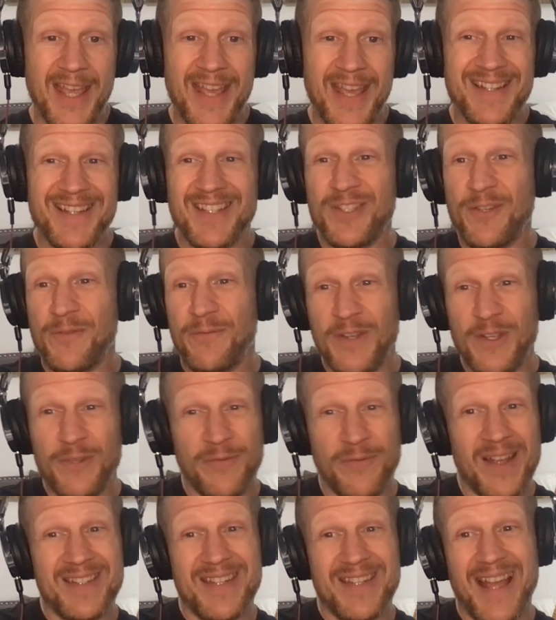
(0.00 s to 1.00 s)
It doesn't feel
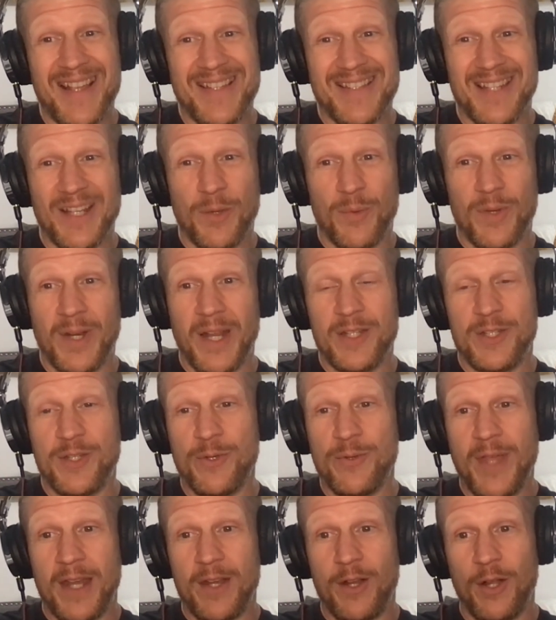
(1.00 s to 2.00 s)
fantastic when I
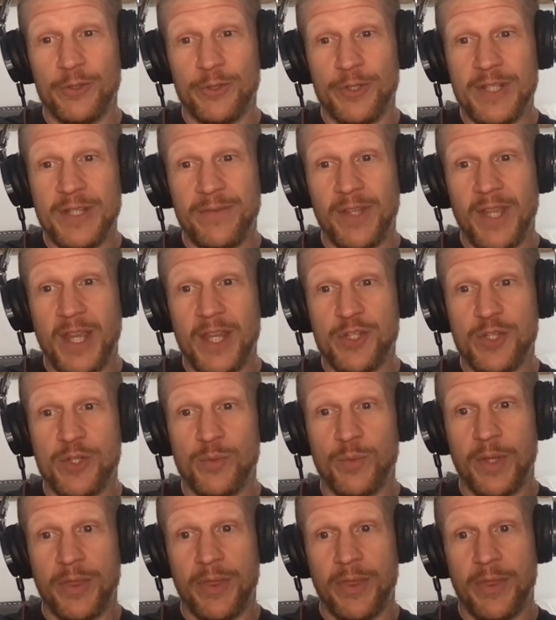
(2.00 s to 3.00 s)
do that ulnar
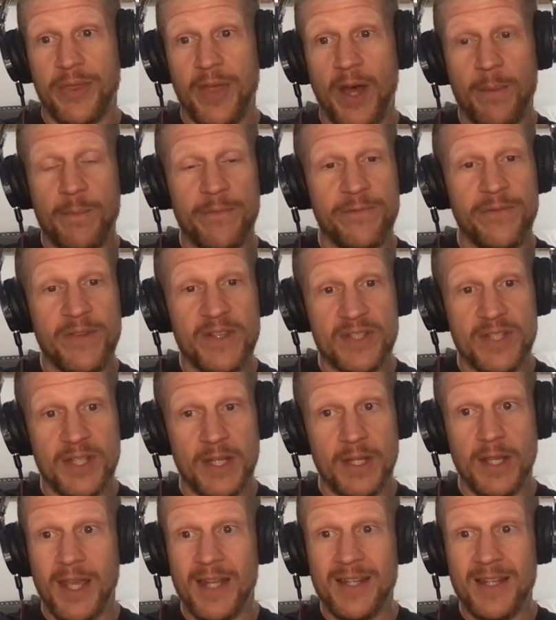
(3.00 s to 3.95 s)
deviation with thumb fisted.